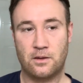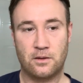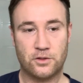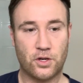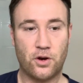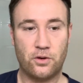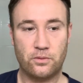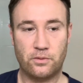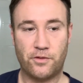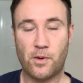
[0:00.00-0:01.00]
So
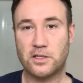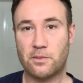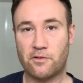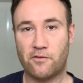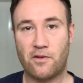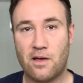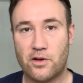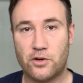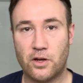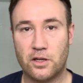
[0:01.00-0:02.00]
if you're buying something for
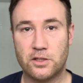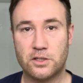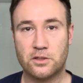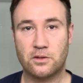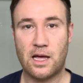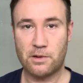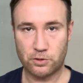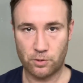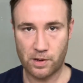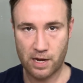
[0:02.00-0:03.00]
$500, how much
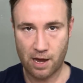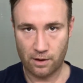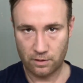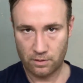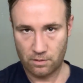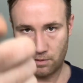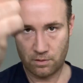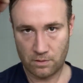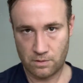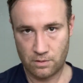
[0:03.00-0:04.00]
will it be now?
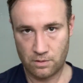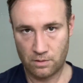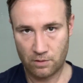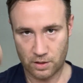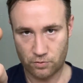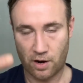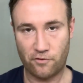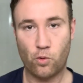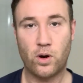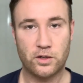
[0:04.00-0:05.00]
That's right,
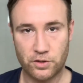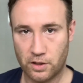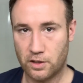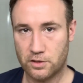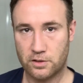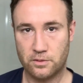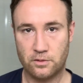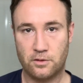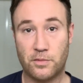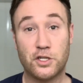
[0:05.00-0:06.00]
$400.
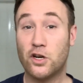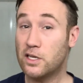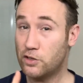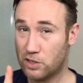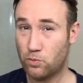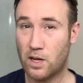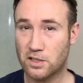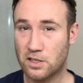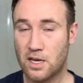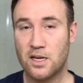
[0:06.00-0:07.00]
But you can only do this
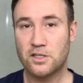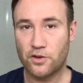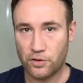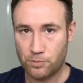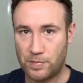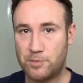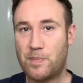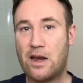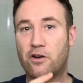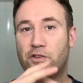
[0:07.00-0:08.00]
once. So it's
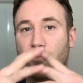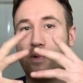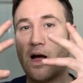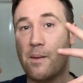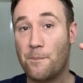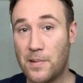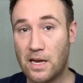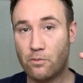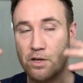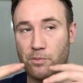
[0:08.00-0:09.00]
better if you buy
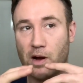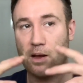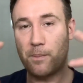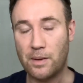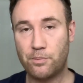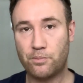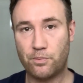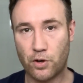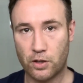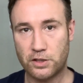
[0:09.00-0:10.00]
when you're buying a big
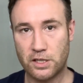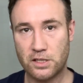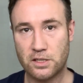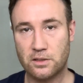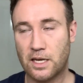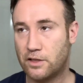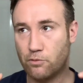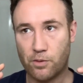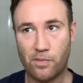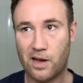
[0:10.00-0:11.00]
purchase, like you
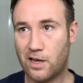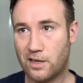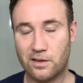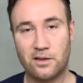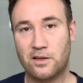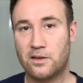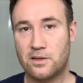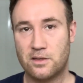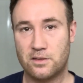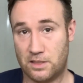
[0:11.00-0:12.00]
want to buy like
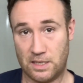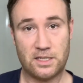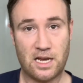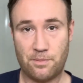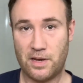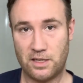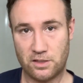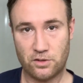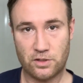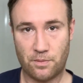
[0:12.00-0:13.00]
6 hair
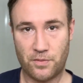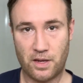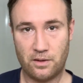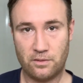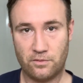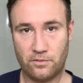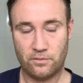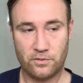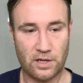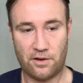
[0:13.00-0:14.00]
pieces or something,
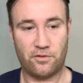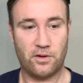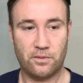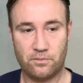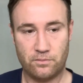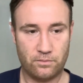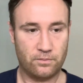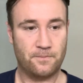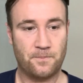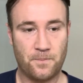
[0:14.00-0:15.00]
say for,
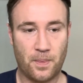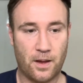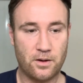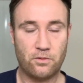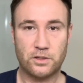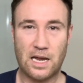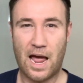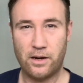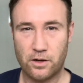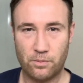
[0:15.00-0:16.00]
I don't know, it's
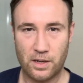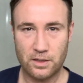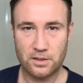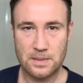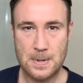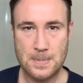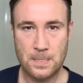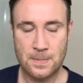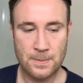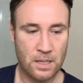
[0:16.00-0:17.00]
$800,
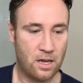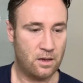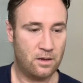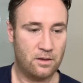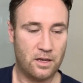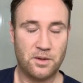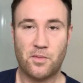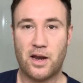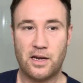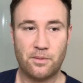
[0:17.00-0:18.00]
then you
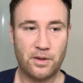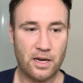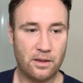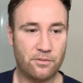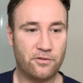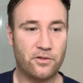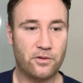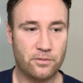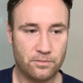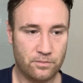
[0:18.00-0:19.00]
might end up getting them
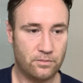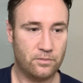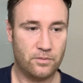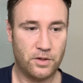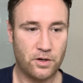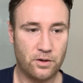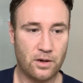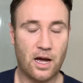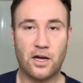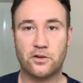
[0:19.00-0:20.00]
for, you know,
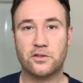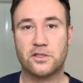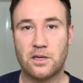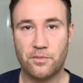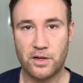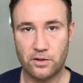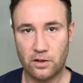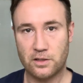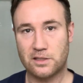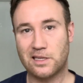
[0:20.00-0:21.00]
$100 and something
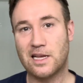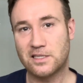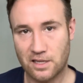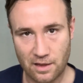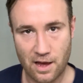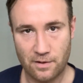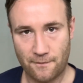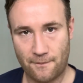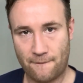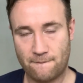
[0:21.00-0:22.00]
less than that.
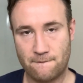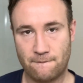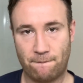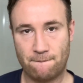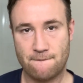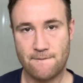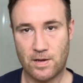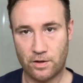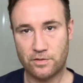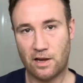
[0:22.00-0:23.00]

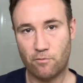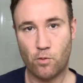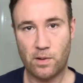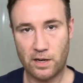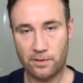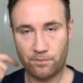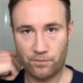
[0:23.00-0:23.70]
So you've saved more money.